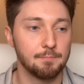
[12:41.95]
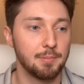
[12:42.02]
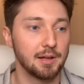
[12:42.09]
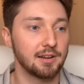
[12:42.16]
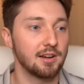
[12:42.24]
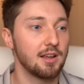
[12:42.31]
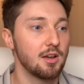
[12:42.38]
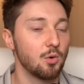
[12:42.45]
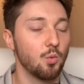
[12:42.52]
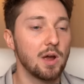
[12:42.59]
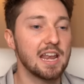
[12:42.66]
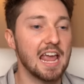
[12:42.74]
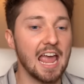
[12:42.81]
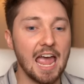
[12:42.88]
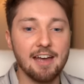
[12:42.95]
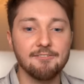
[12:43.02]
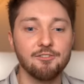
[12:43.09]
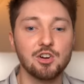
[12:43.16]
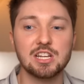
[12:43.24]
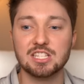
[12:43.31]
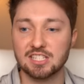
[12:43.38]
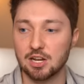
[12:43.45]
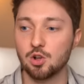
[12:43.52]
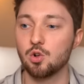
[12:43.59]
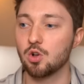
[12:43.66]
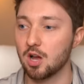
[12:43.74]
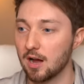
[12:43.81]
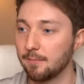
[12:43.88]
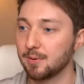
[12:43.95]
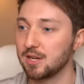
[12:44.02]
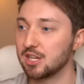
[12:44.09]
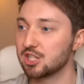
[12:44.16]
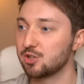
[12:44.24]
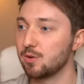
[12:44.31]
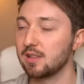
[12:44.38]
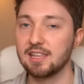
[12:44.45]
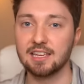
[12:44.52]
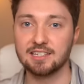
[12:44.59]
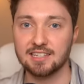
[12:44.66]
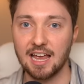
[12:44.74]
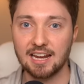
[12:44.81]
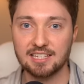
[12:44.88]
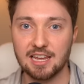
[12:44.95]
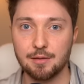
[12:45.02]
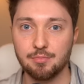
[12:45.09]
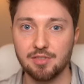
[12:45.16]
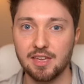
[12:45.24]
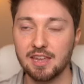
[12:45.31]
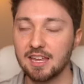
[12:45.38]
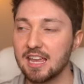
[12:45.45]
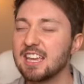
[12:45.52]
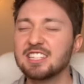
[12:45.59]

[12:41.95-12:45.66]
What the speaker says: but when every single company is doing the exact same thing,